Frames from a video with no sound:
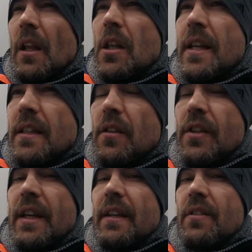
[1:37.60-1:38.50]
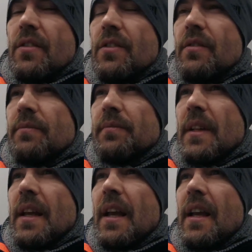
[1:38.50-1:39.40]
little things.
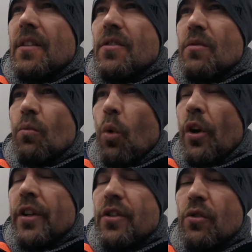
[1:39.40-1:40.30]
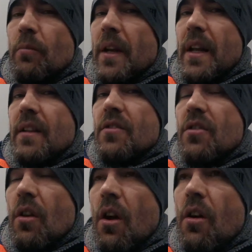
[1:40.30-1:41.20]
It's 1 or 2
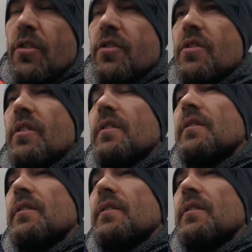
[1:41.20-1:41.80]
minutes lost